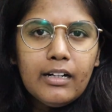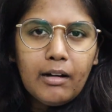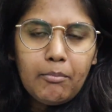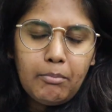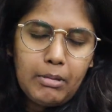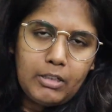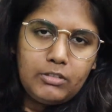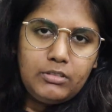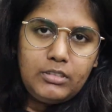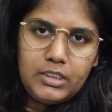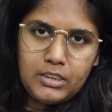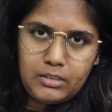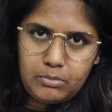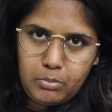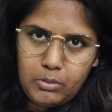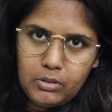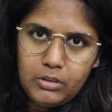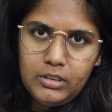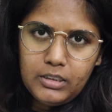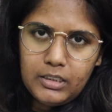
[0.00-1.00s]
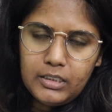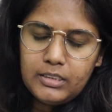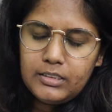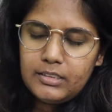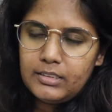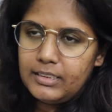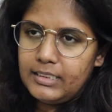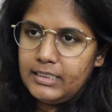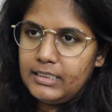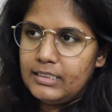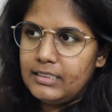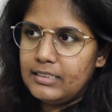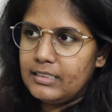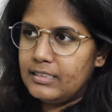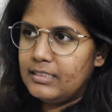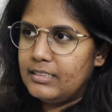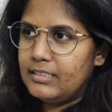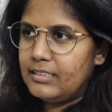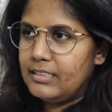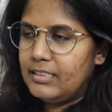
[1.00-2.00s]
about this book
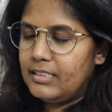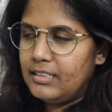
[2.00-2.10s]
since,